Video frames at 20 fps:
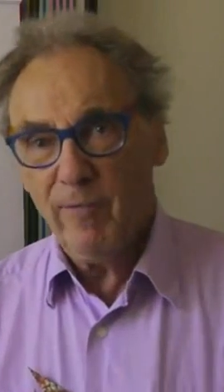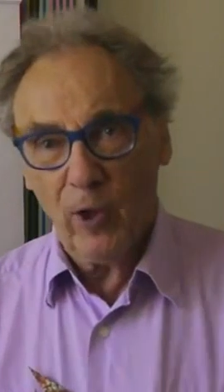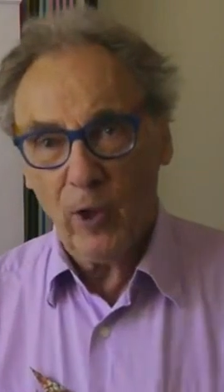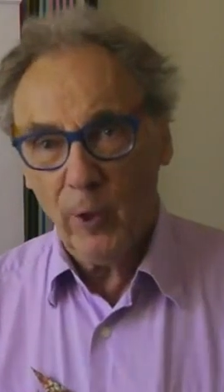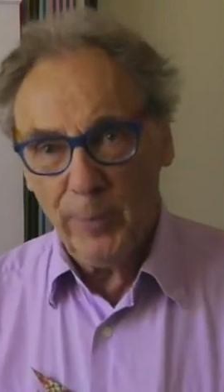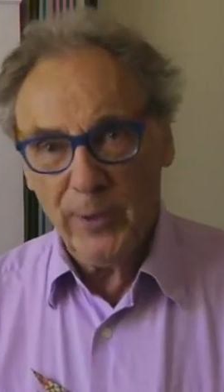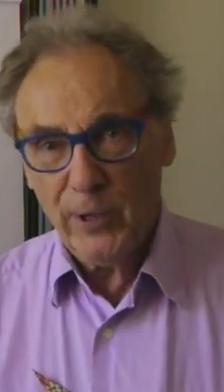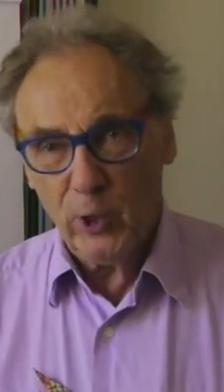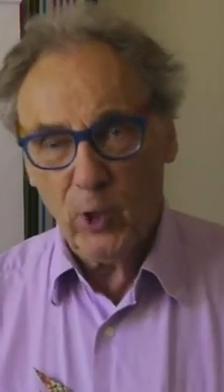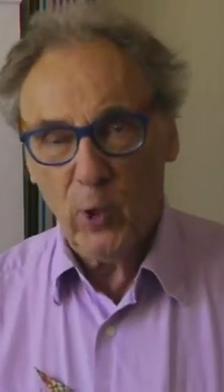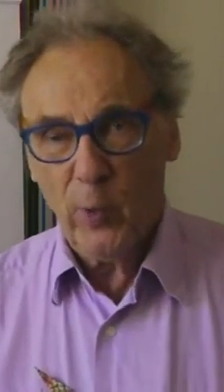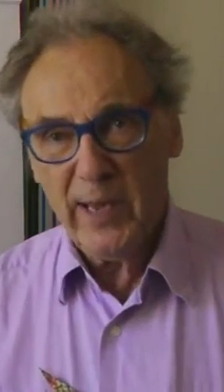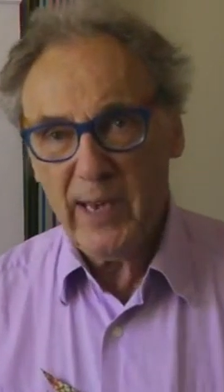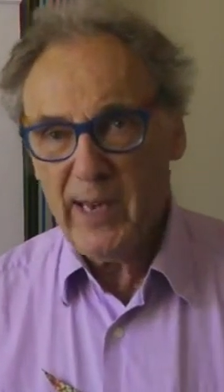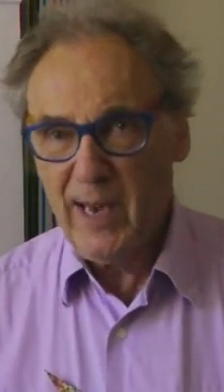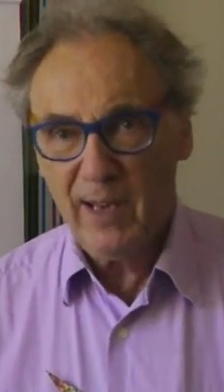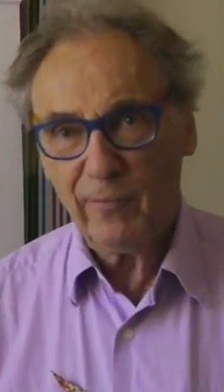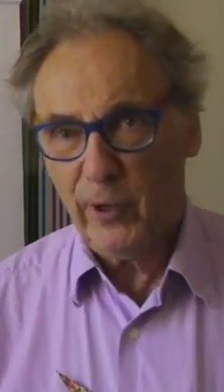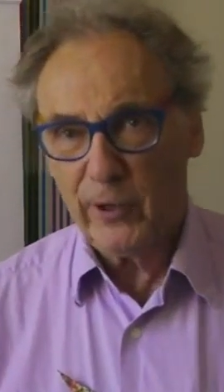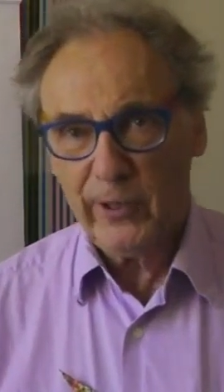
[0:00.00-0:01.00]
we will be
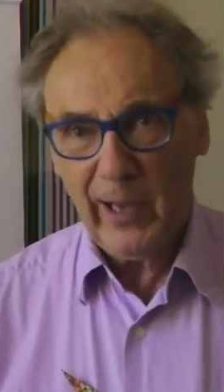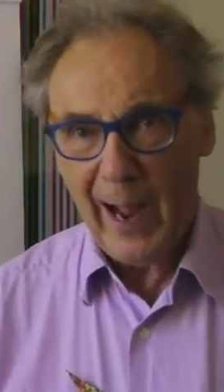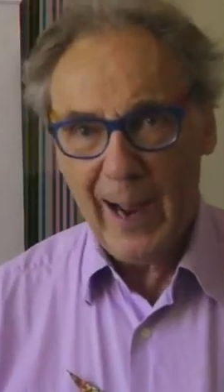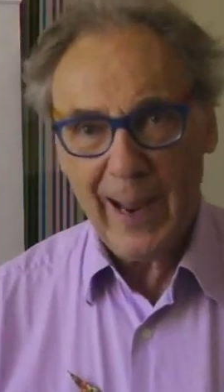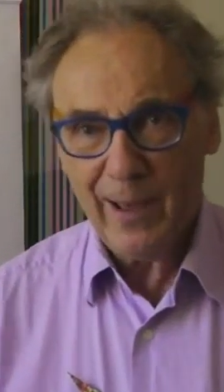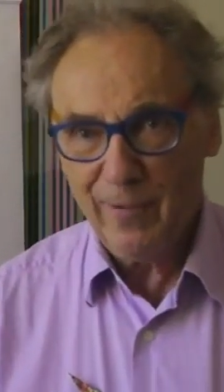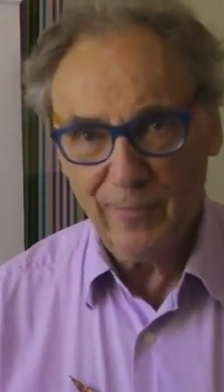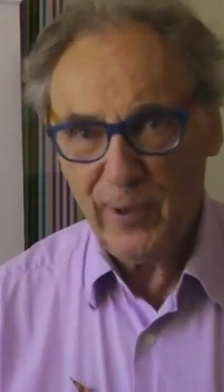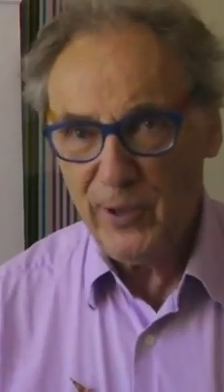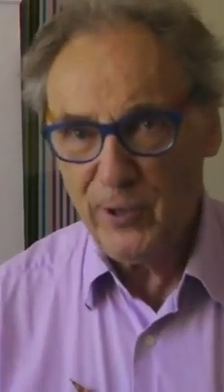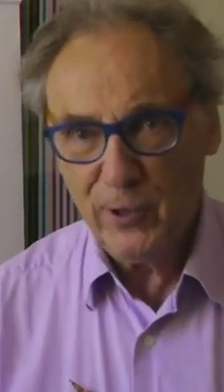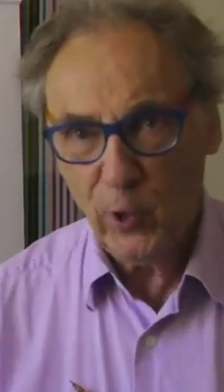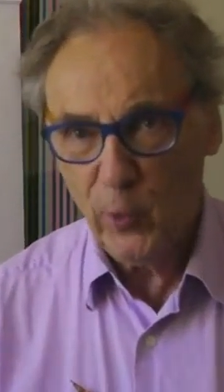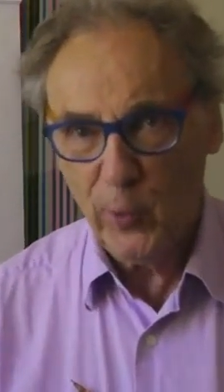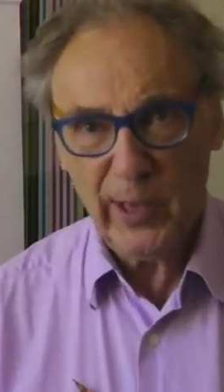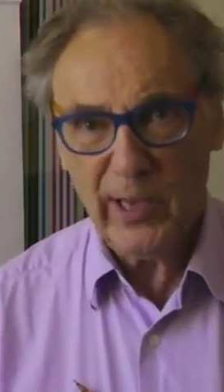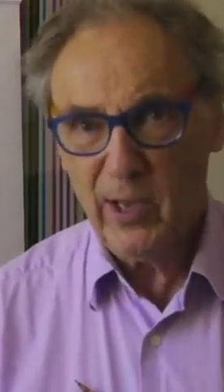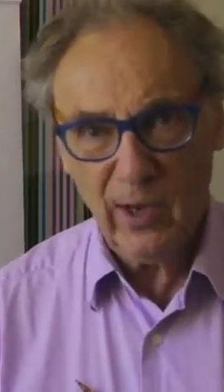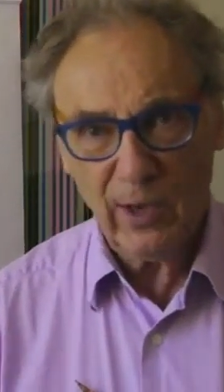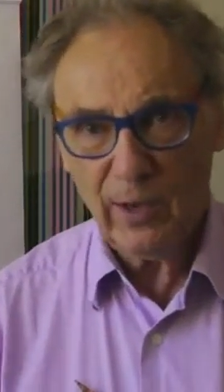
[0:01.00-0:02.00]
doing and what I have been
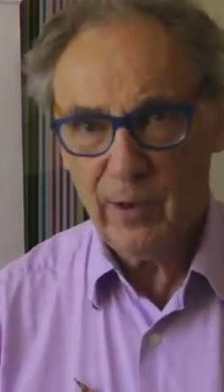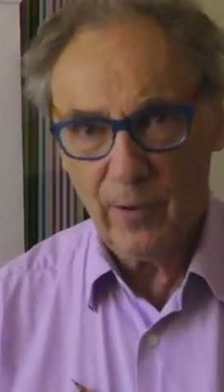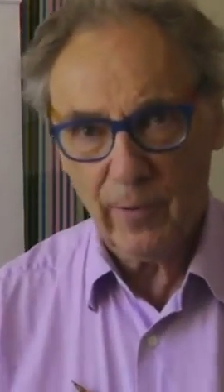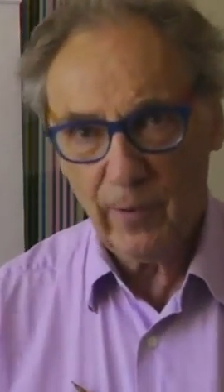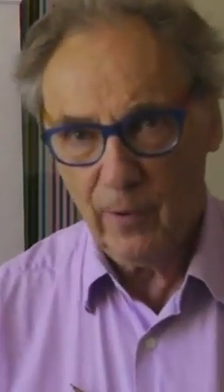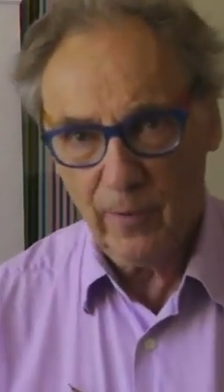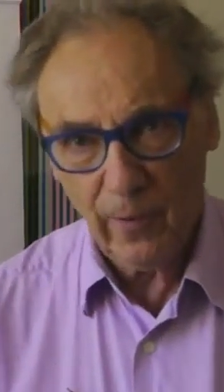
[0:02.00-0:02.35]
doing